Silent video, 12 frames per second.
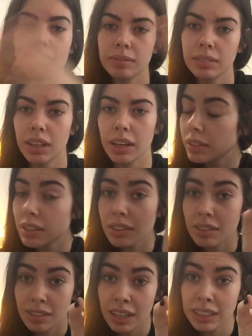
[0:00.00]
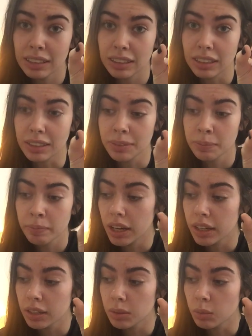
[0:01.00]
Yeah. Secondly,
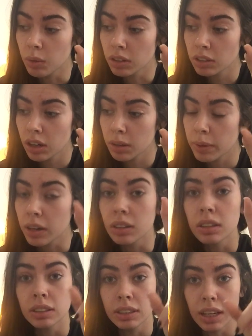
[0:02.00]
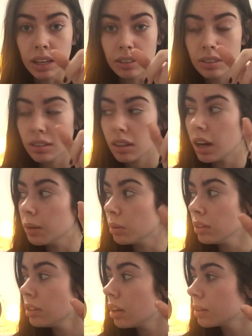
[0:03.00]
I want to talk about, yes, I
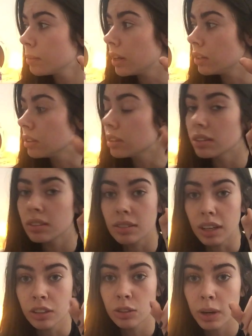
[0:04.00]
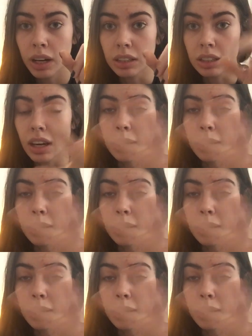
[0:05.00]
want to talk about sexuality.